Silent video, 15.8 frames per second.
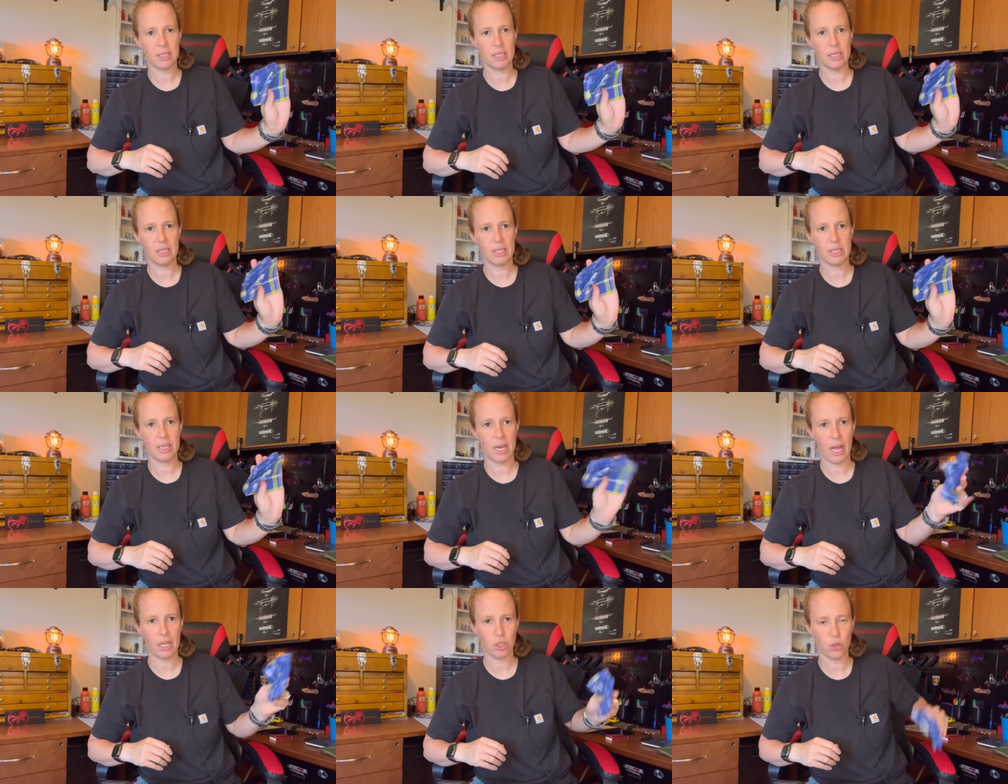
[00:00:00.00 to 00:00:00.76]
This is
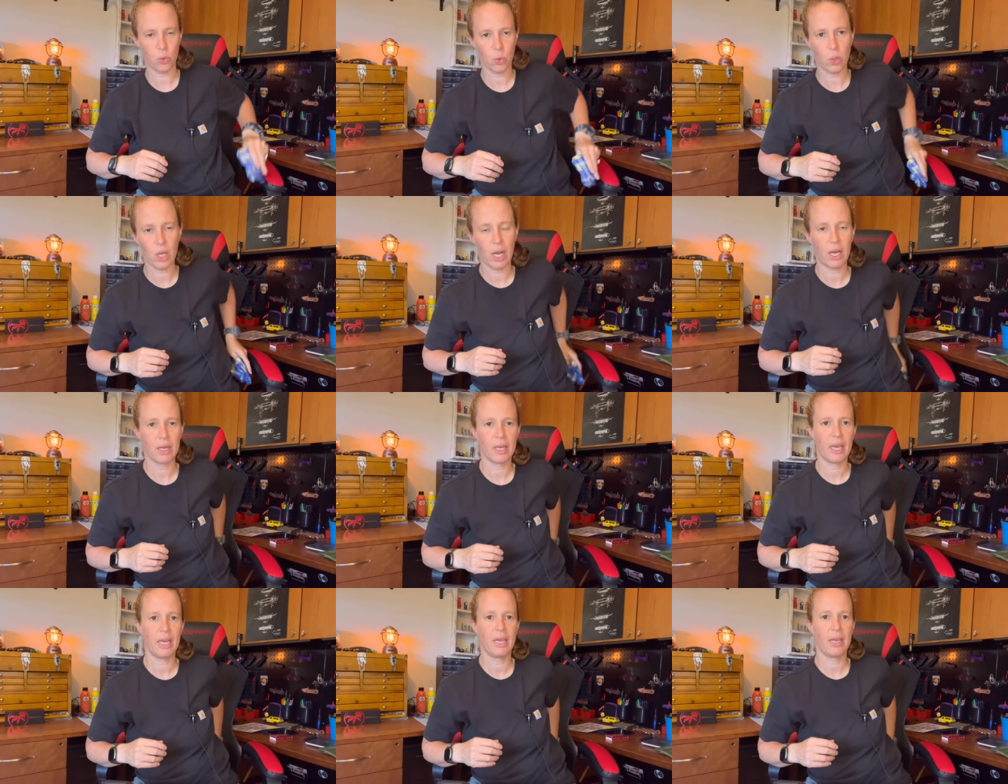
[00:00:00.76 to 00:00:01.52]
an actual
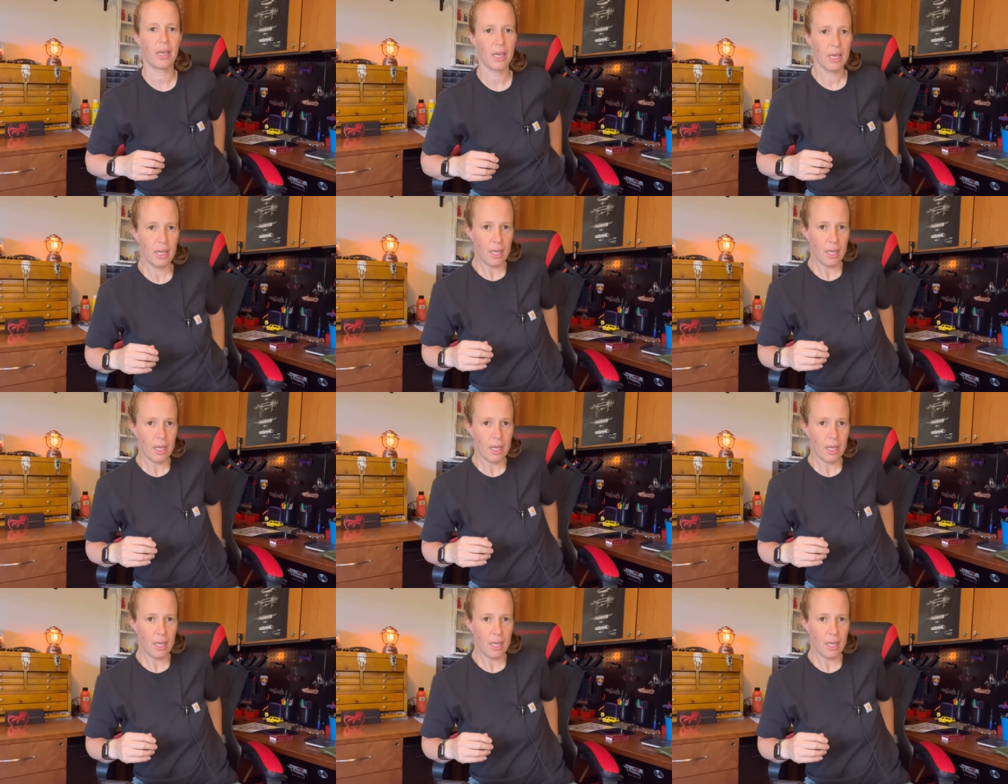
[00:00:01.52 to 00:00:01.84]
cotton hank